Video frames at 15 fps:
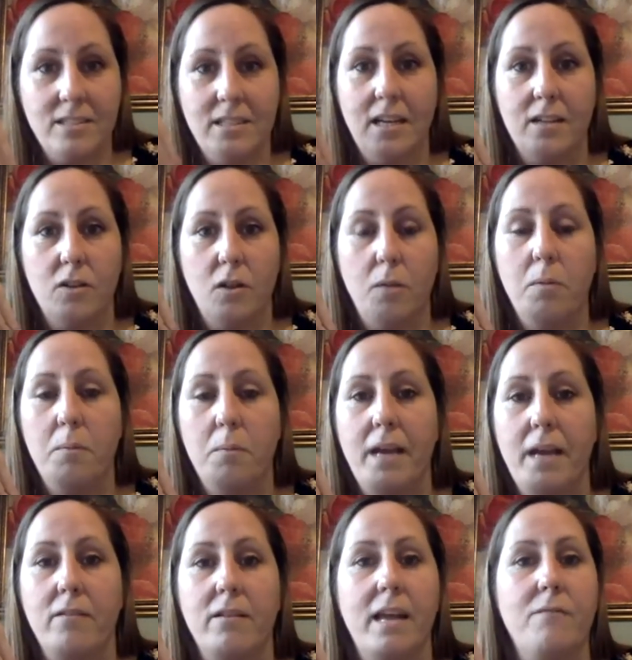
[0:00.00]
hashtag Global
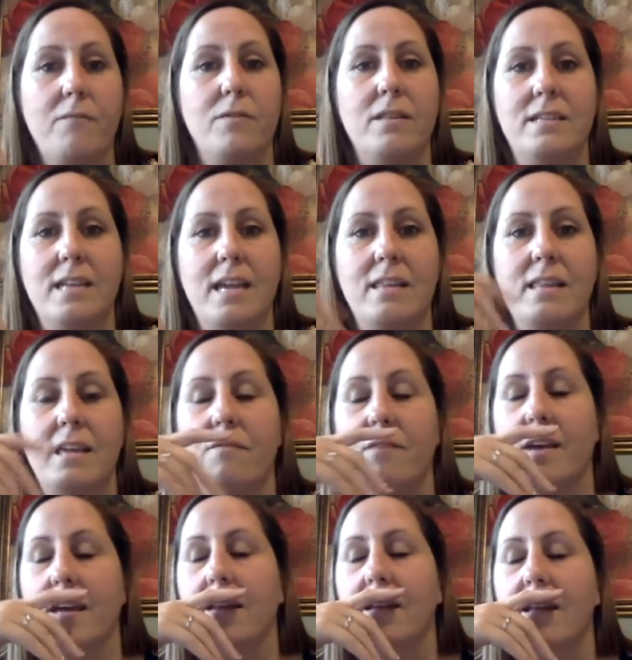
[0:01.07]
Maker Day for the day of the
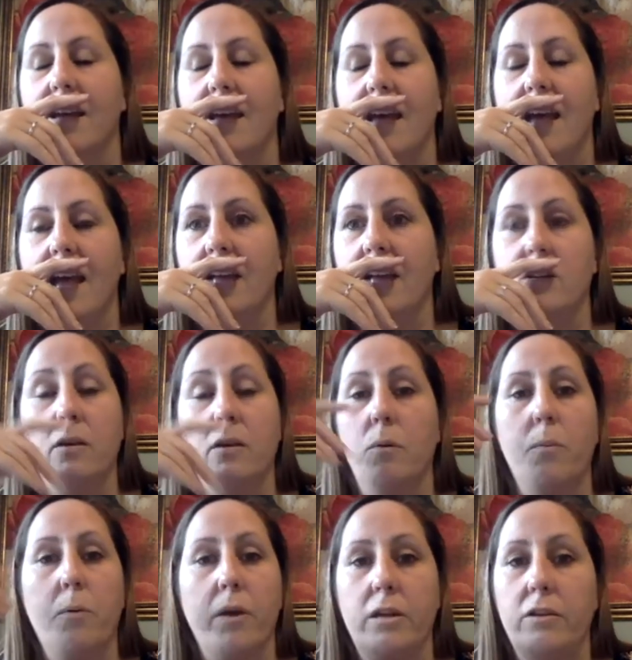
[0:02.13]
event, and it will
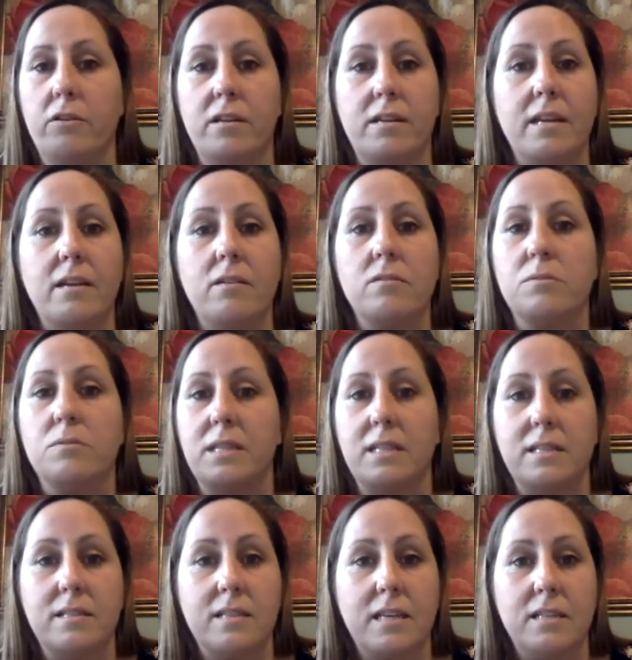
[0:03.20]
bring you to tears what
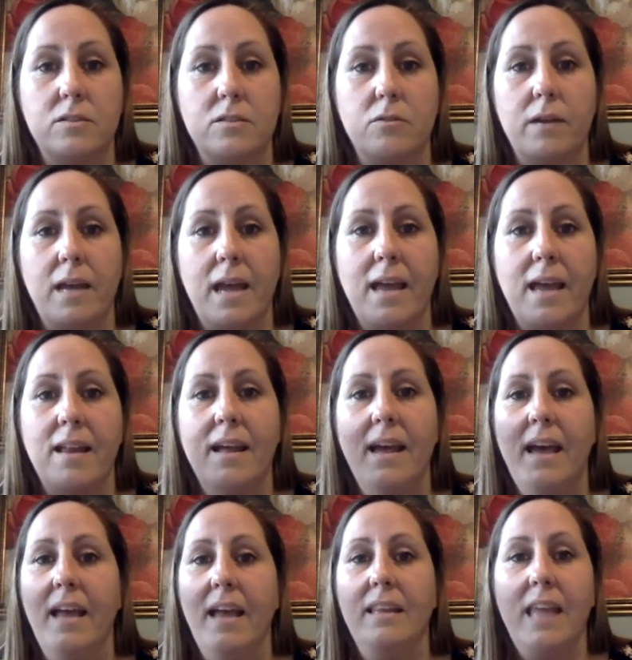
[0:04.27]
these kids create
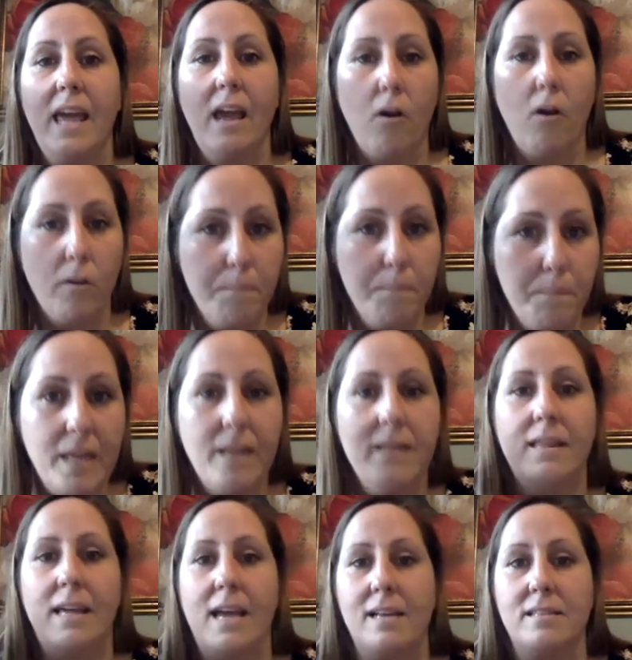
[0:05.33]
and they are
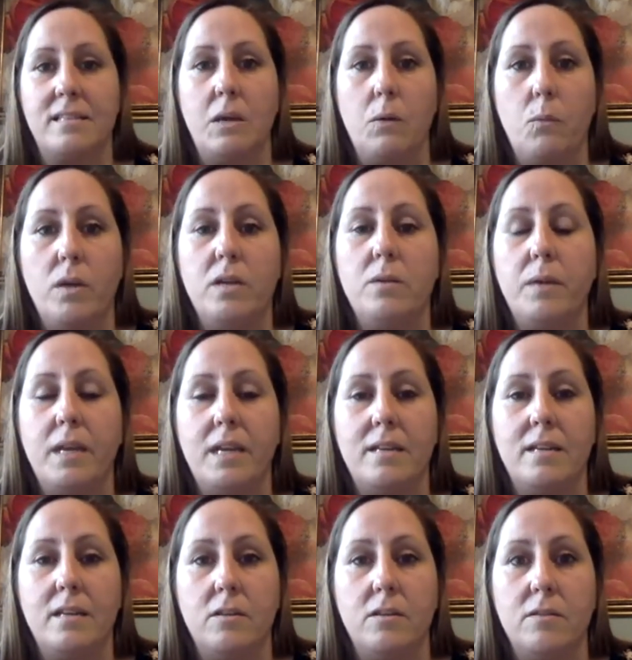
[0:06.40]
immediately asking when do we get
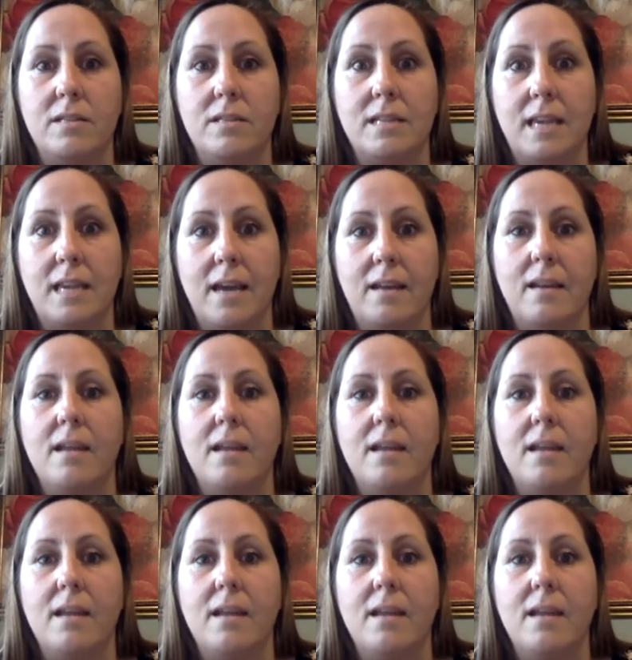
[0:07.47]
to do this again